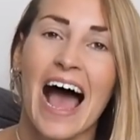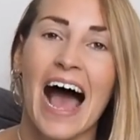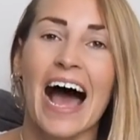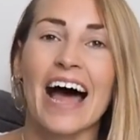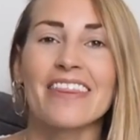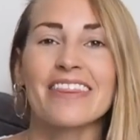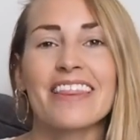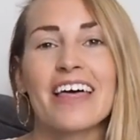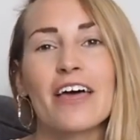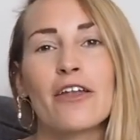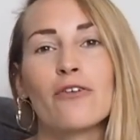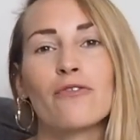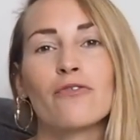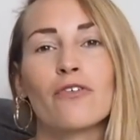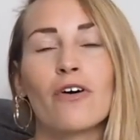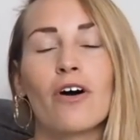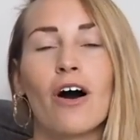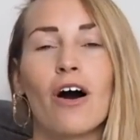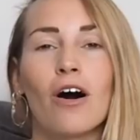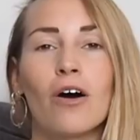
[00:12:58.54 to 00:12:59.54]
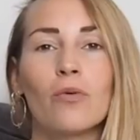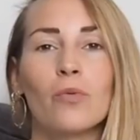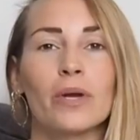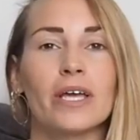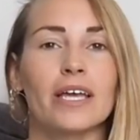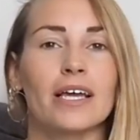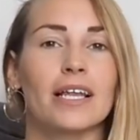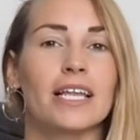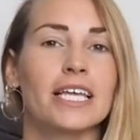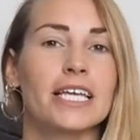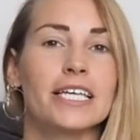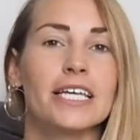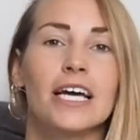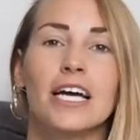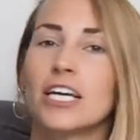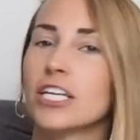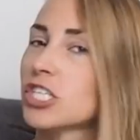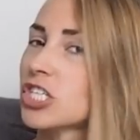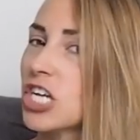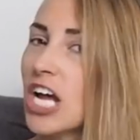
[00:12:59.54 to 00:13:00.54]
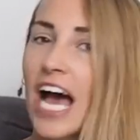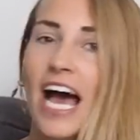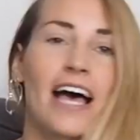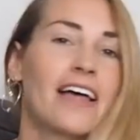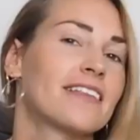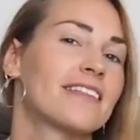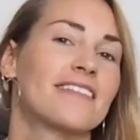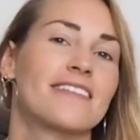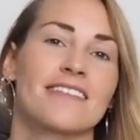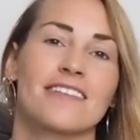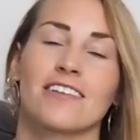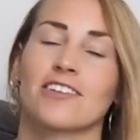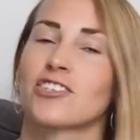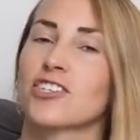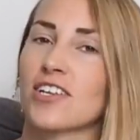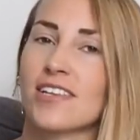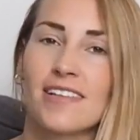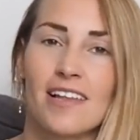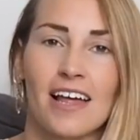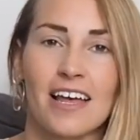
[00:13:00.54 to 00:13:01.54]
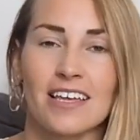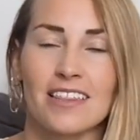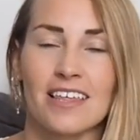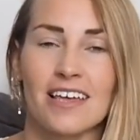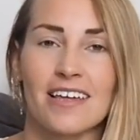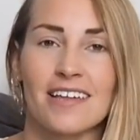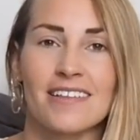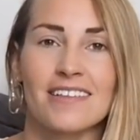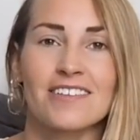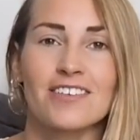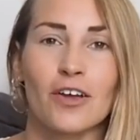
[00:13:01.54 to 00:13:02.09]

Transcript: and then for our weekly chats just like this.